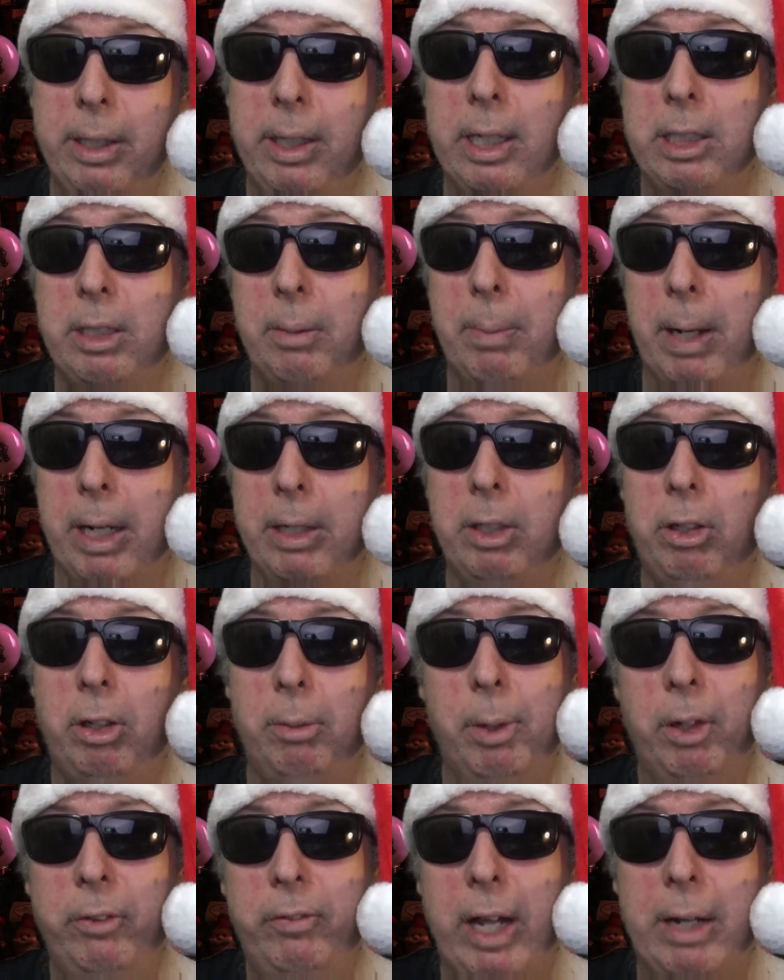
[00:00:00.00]
there's a button to
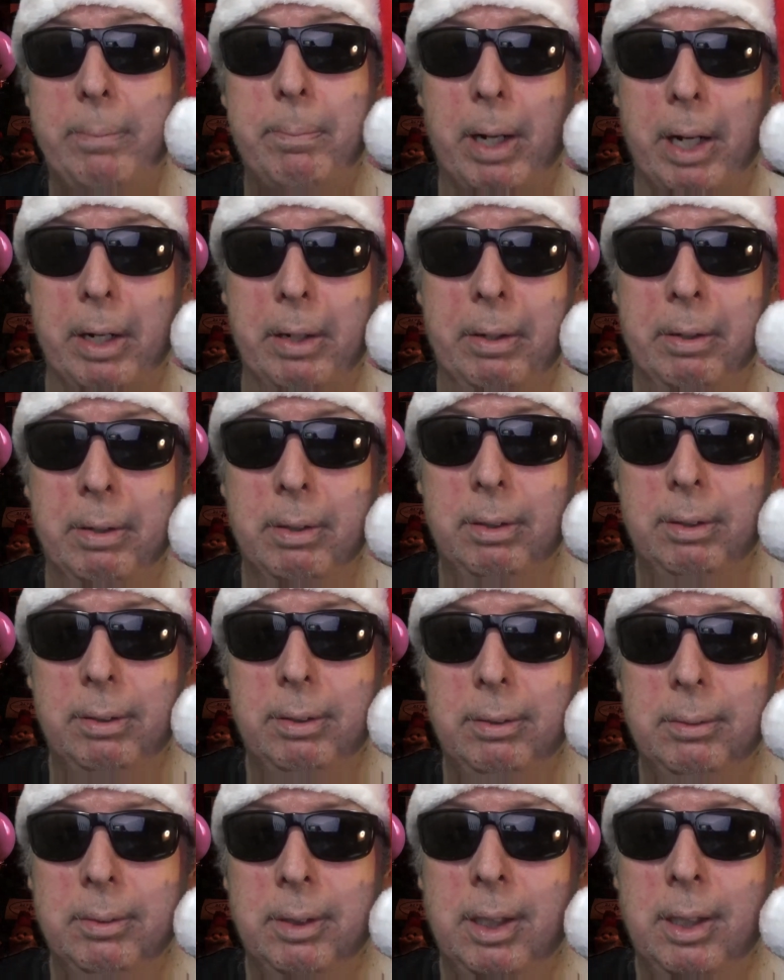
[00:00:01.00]
remove that button.
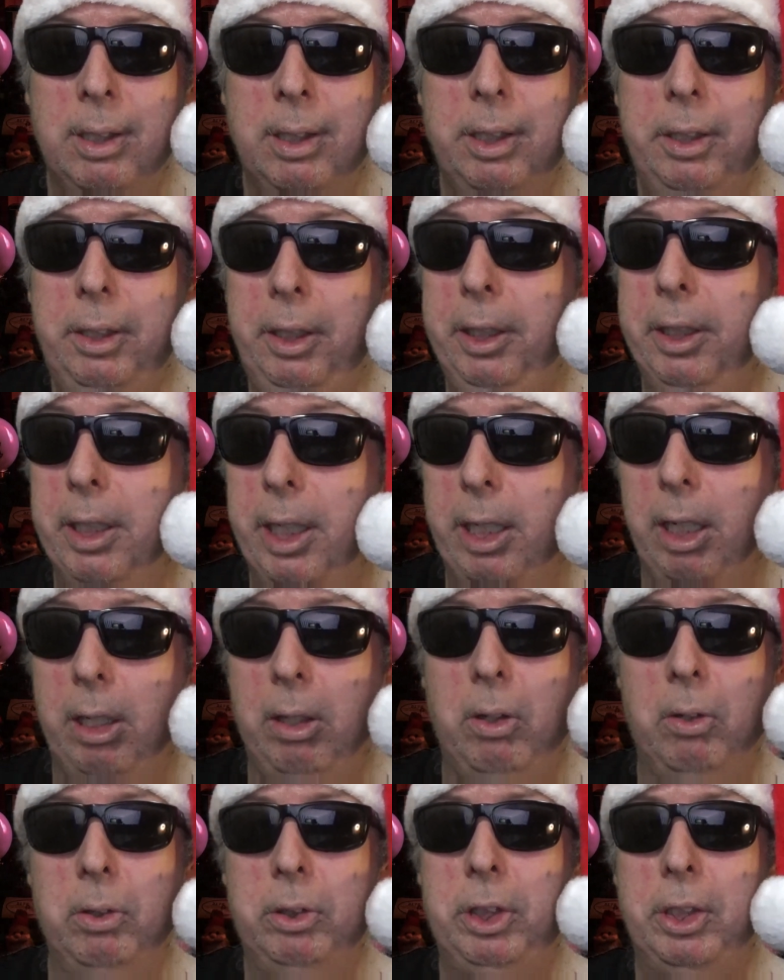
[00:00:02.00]
You need to
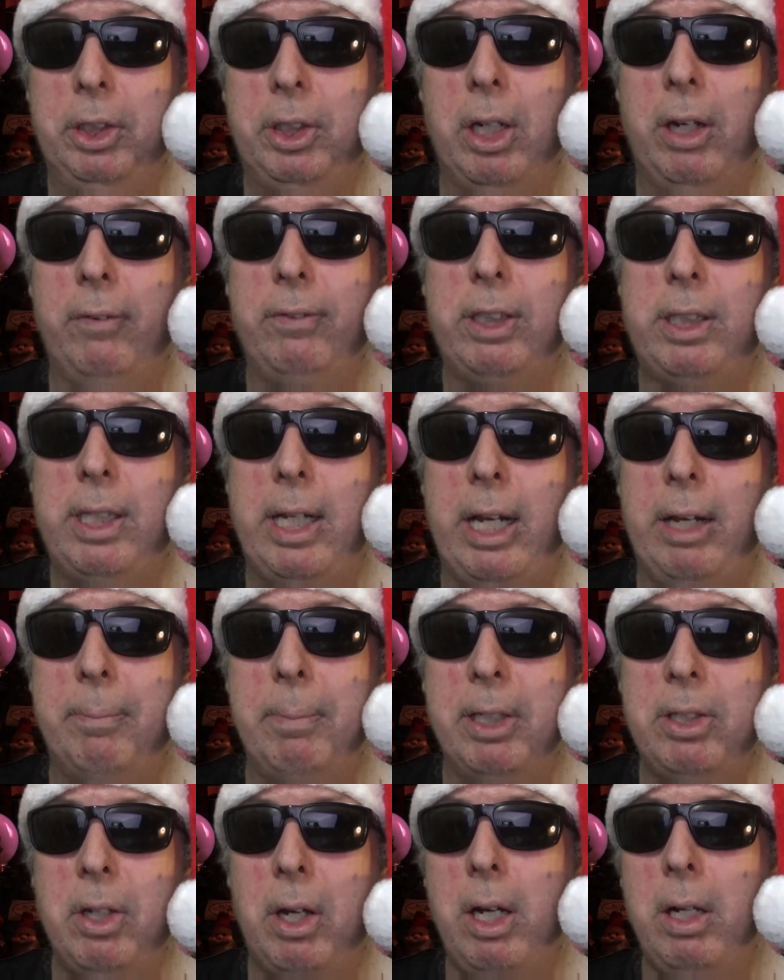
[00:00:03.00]
launch your surface to air
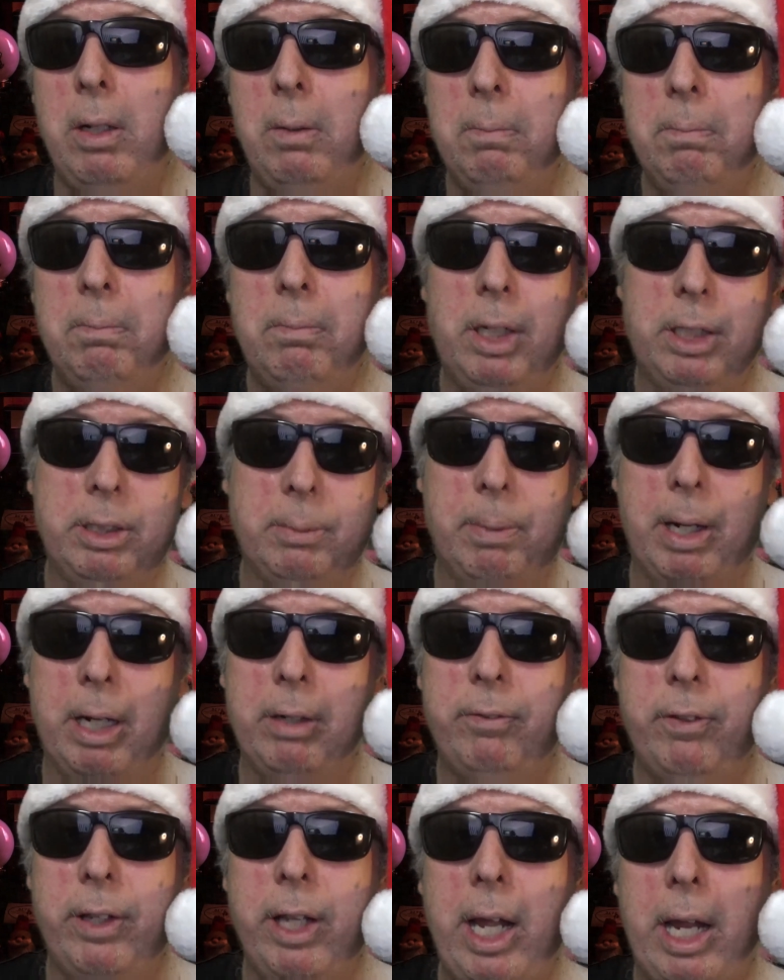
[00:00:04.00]
missile, there's a
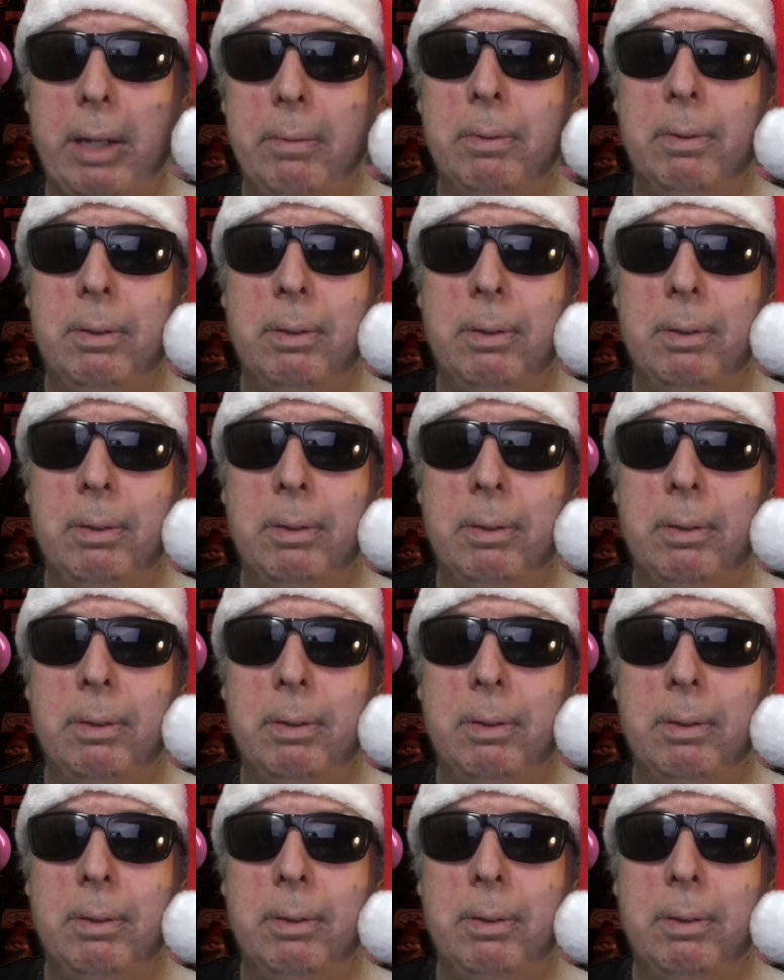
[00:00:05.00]
button for that.